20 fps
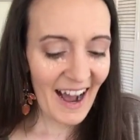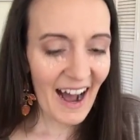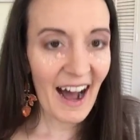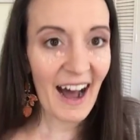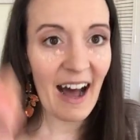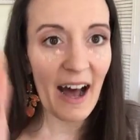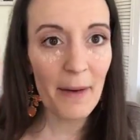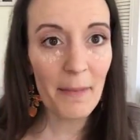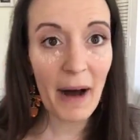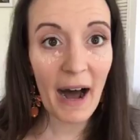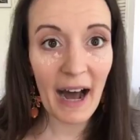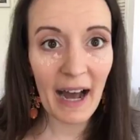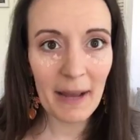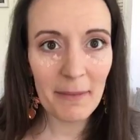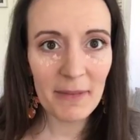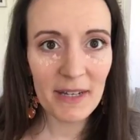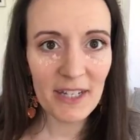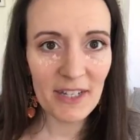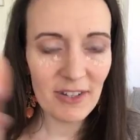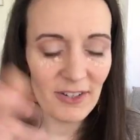I'm
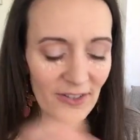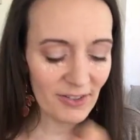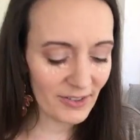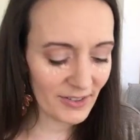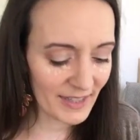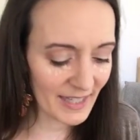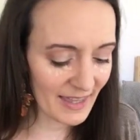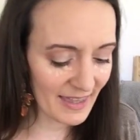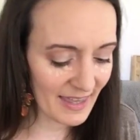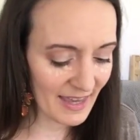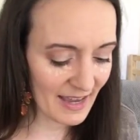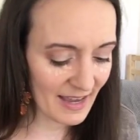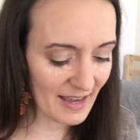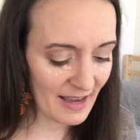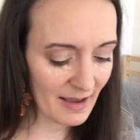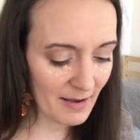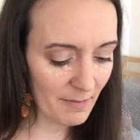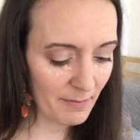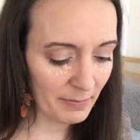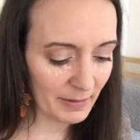going to use
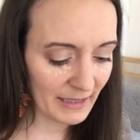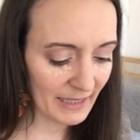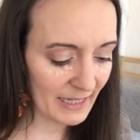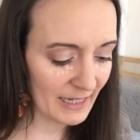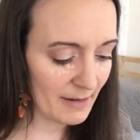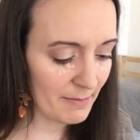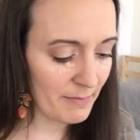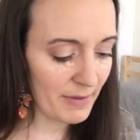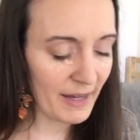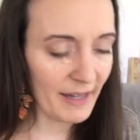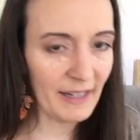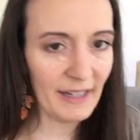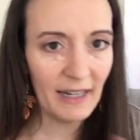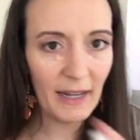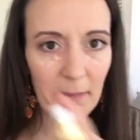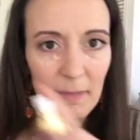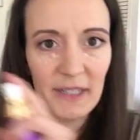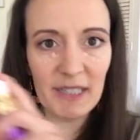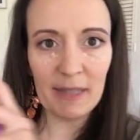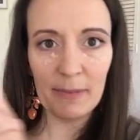the Blending Bud, and
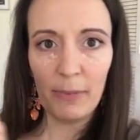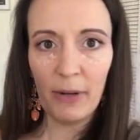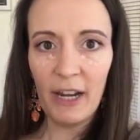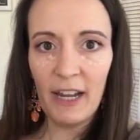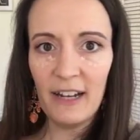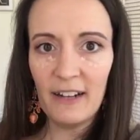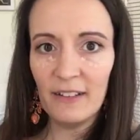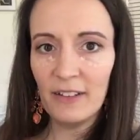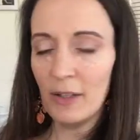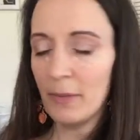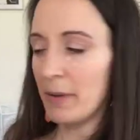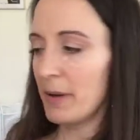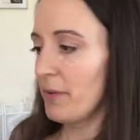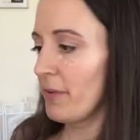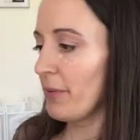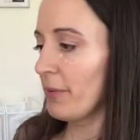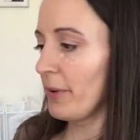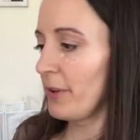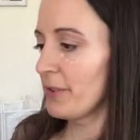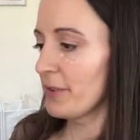I'm going to spray it a little bit
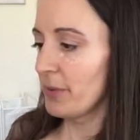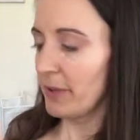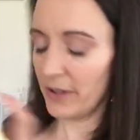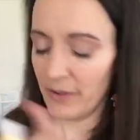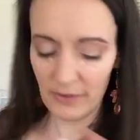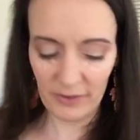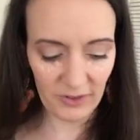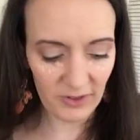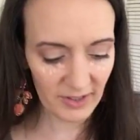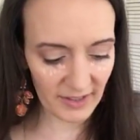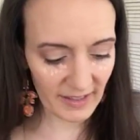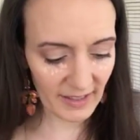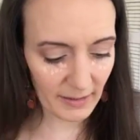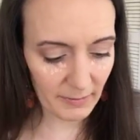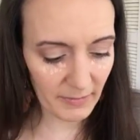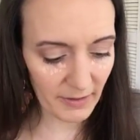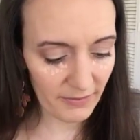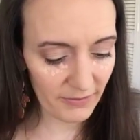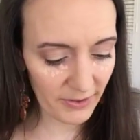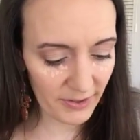with rose water, which is
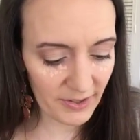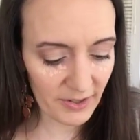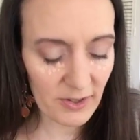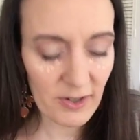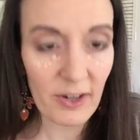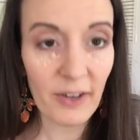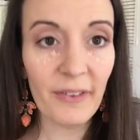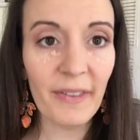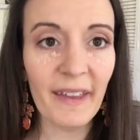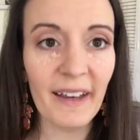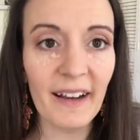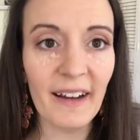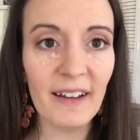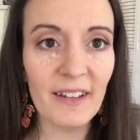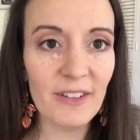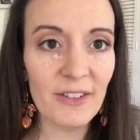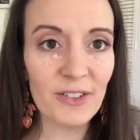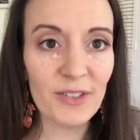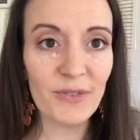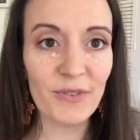like my versatile thing I
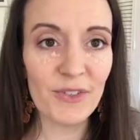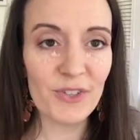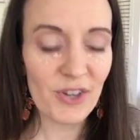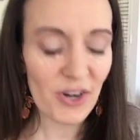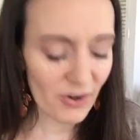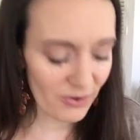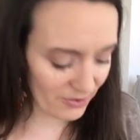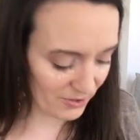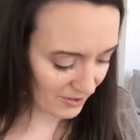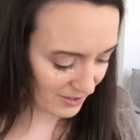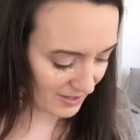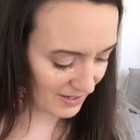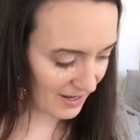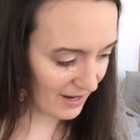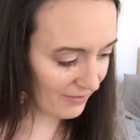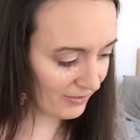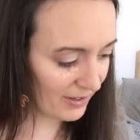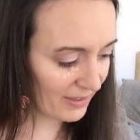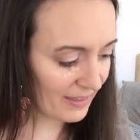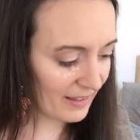use for toner and
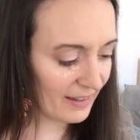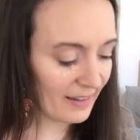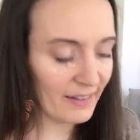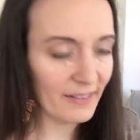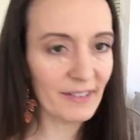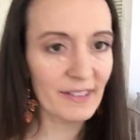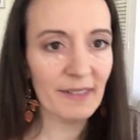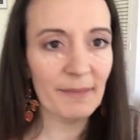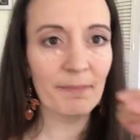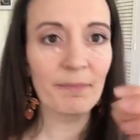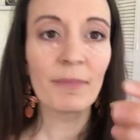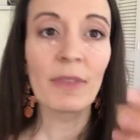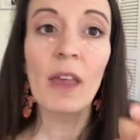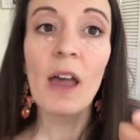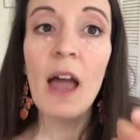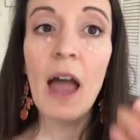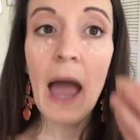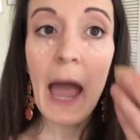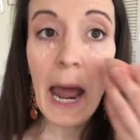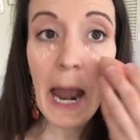everything else.
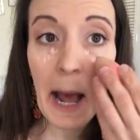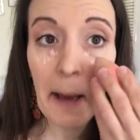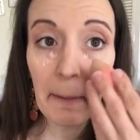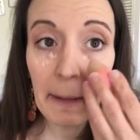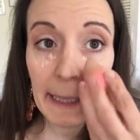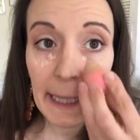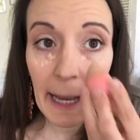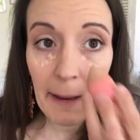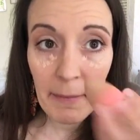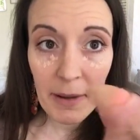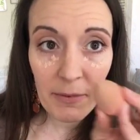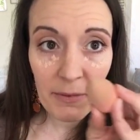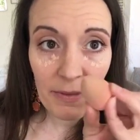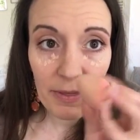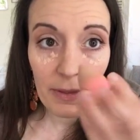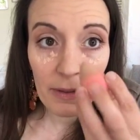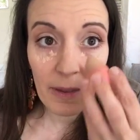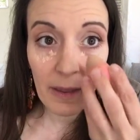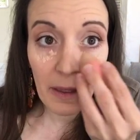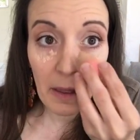And I'm going to come in
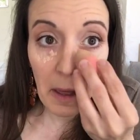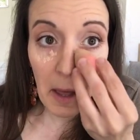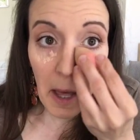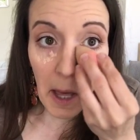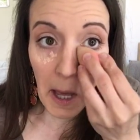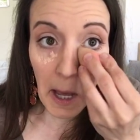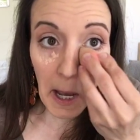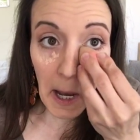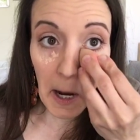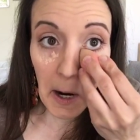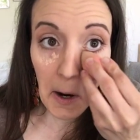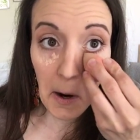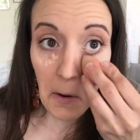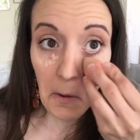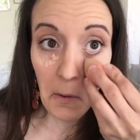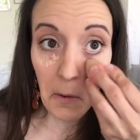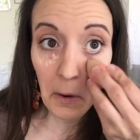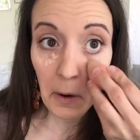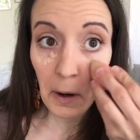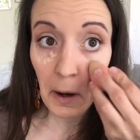with the
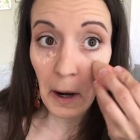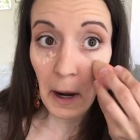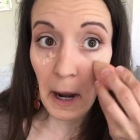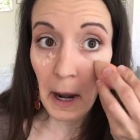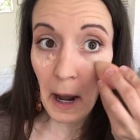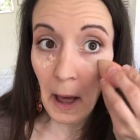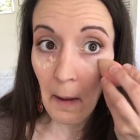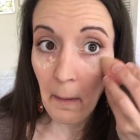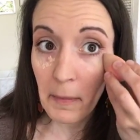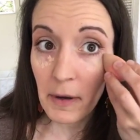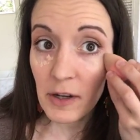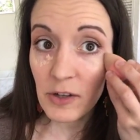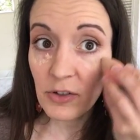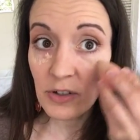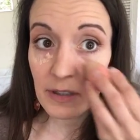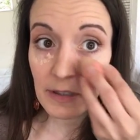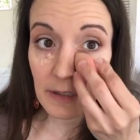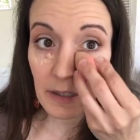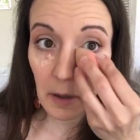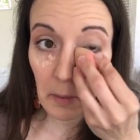corner, and I'm going to
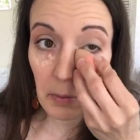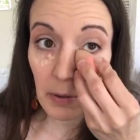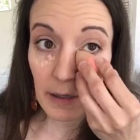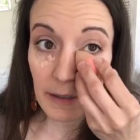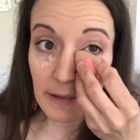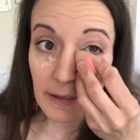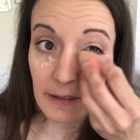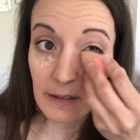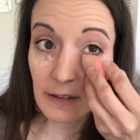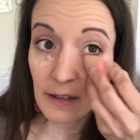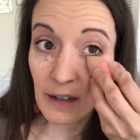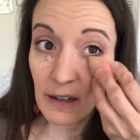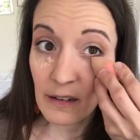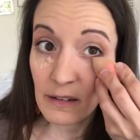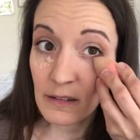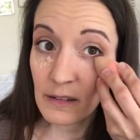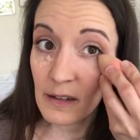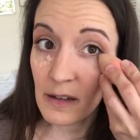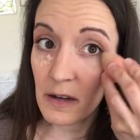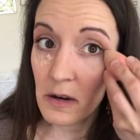just start pressing
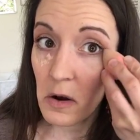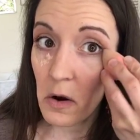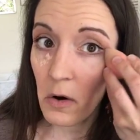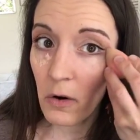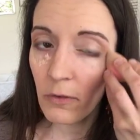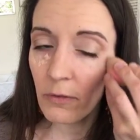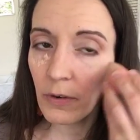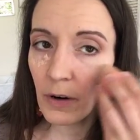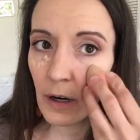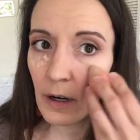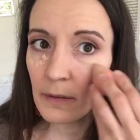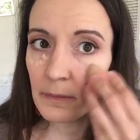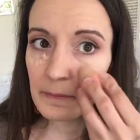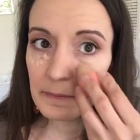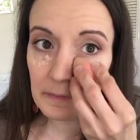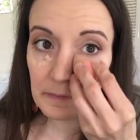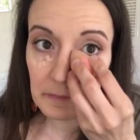down and over.